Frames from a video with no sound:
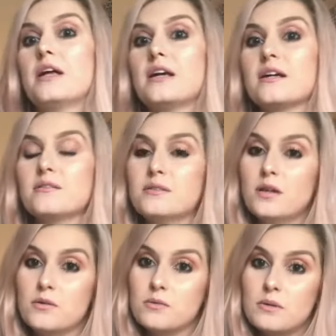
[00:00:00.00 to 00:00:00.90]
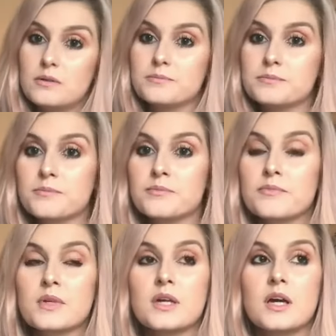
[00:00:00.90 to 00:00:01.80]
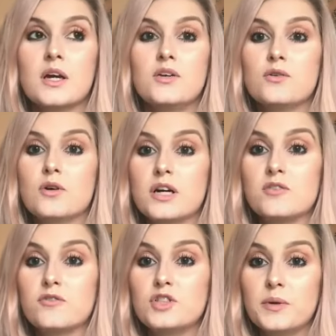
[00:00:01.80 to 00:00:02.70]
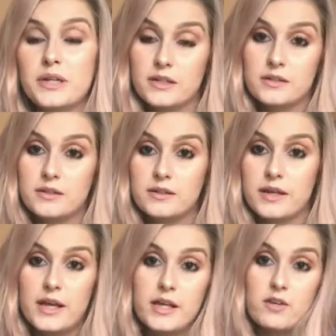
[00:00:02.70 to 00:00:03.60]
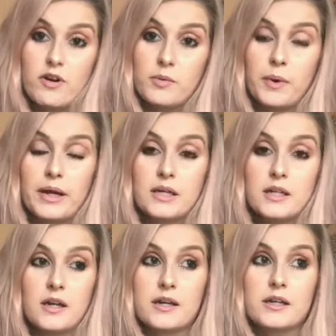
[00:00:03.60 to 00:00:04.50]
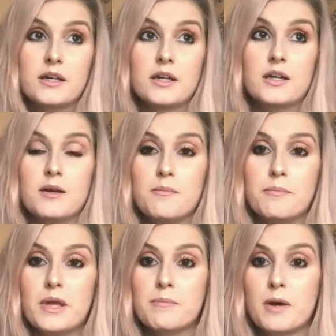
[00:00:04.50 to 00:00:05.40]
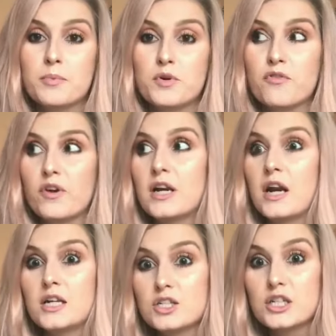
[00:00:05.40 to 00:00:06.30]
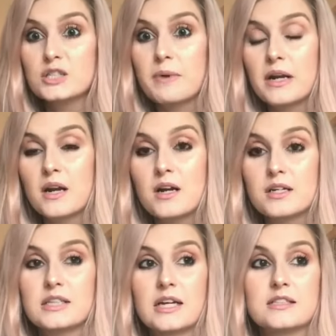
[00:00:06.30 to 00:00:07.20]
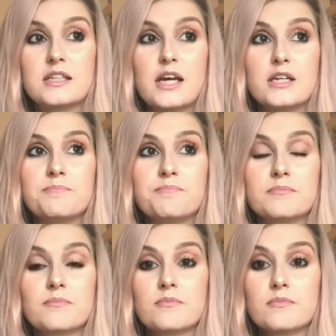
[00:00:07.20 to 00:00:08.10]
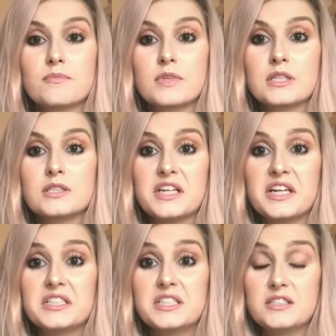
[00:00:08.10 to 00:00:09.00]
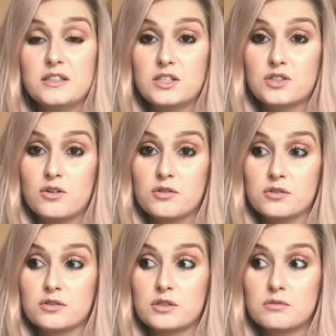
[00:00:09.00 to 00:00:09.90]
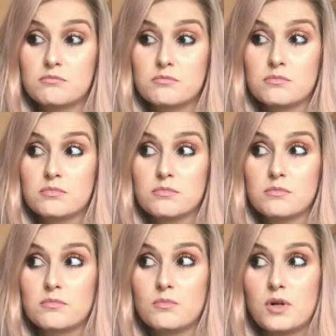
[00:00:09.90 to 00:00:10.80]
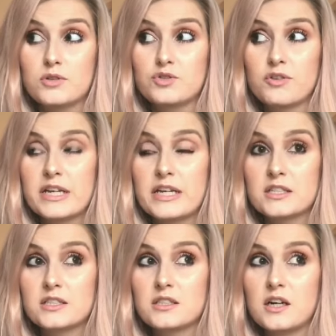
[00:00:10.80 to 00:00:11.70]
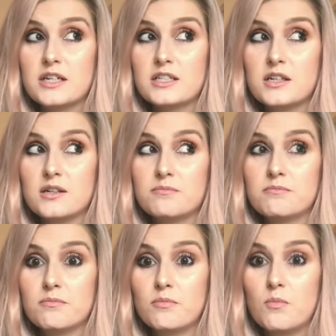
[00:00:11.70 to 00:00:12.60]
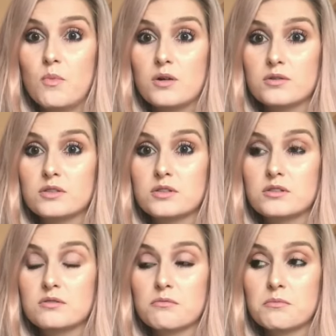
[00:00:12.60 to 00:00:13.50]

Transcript: they're like, oh, well, you're kind of doing it your own way. Like, me and my boyfriend literally spent last Saturday singing Disney songs whilst drinking cider, whilst,